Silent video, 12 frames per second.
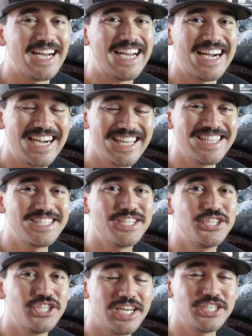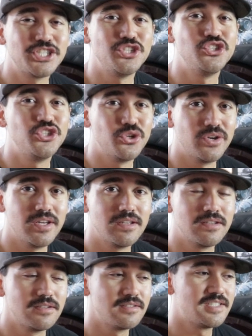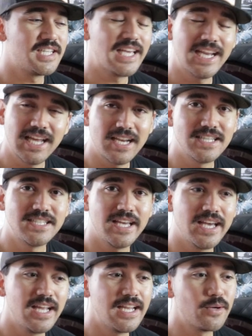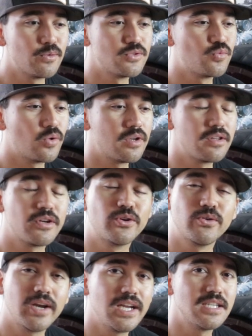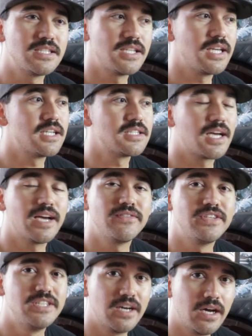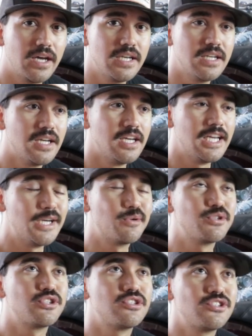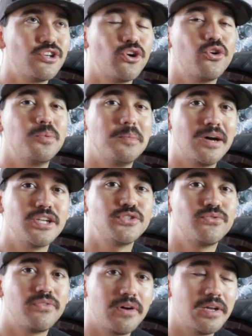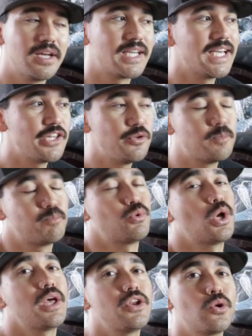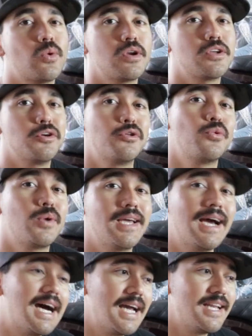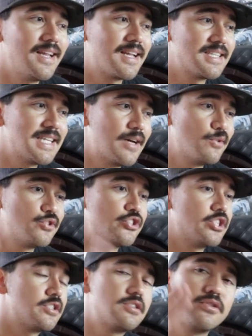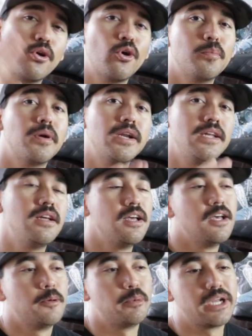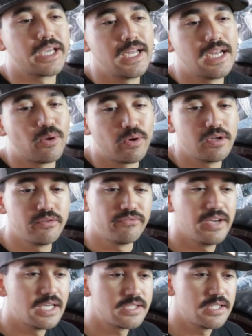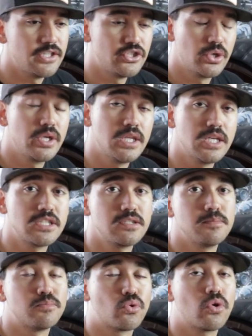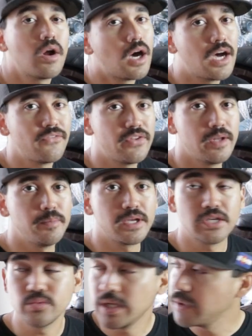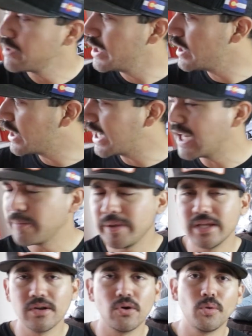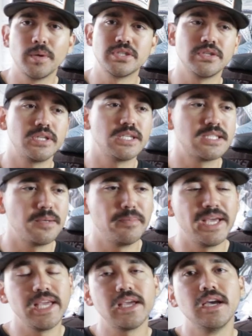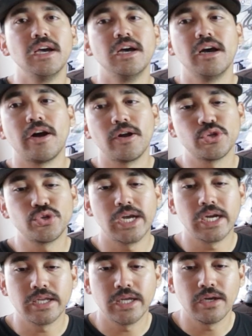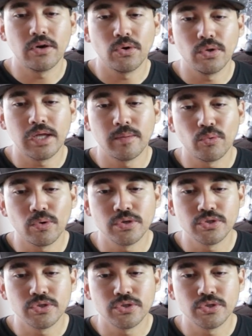I highly suggest you do it. 10 out of 10, it was one of the greatest things I've done. It was so much fun. Again, you probably don't want to go the way I did because I was just throwing money. But again, I want to invest in doing this more often because we ended up getting a canopy and a whole bunch of things to make our track day a whole lot more